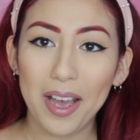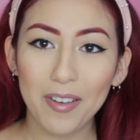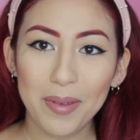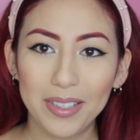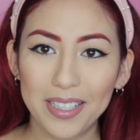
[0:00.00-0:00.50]
I
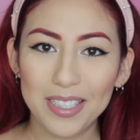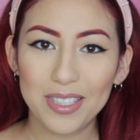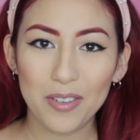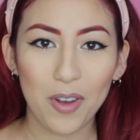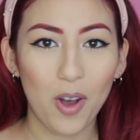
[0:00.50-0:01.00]
have my
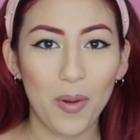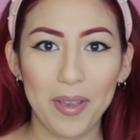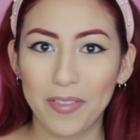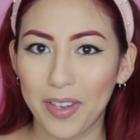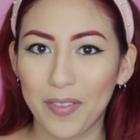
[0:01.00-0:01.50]
list of all
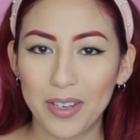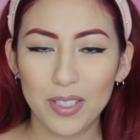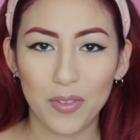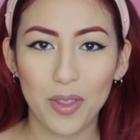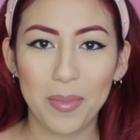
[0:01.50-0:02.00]
my
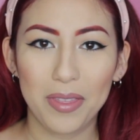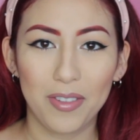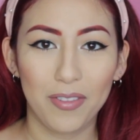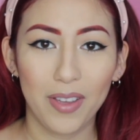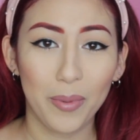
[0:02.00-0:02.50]
favorites for the month
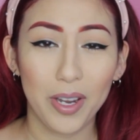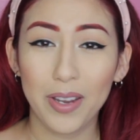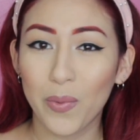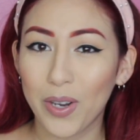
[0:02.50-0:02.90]
of February